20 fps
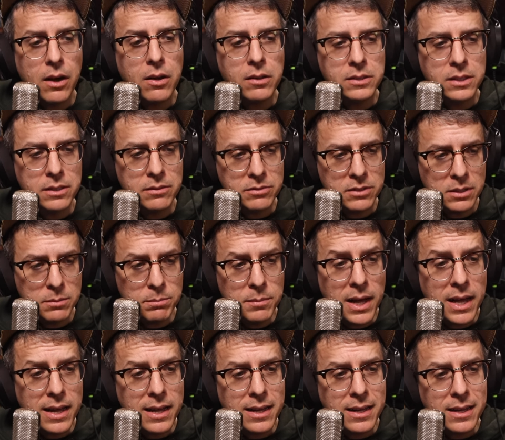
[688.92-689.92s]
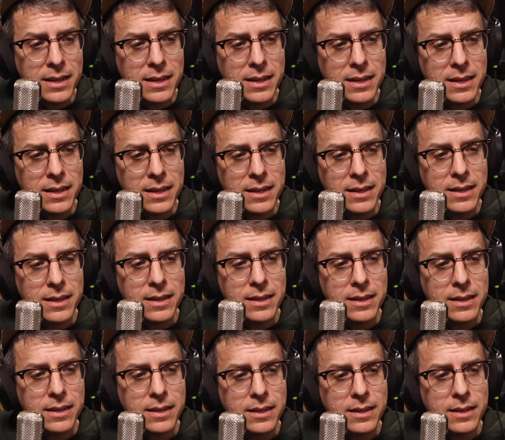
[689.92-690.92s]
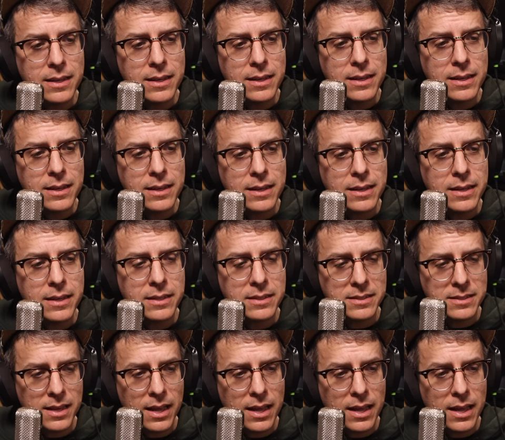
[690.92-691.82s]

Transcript: All of the mics